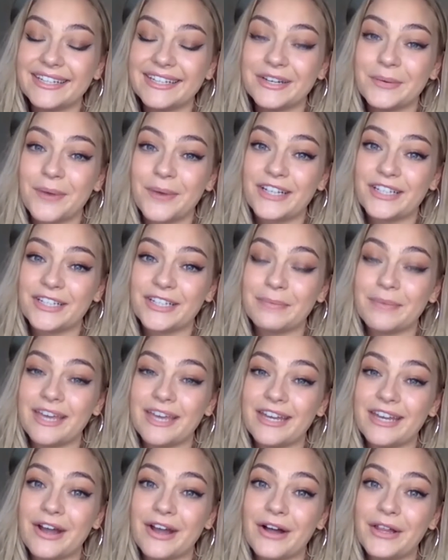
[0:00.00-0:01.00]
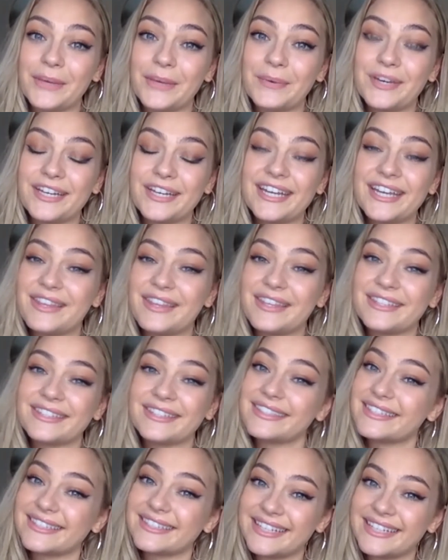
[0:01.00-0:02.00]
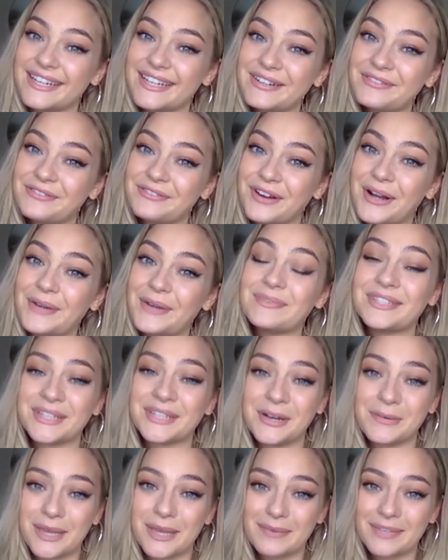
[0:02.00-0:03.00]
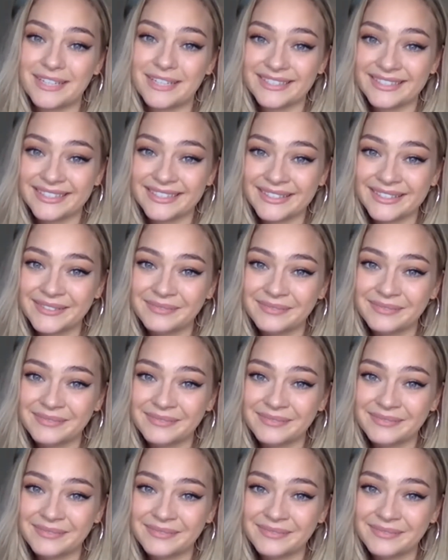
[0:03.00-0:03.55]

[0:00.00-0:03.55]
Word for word: You're watching Made in Hollywood, and this is a scene from Sno Babies.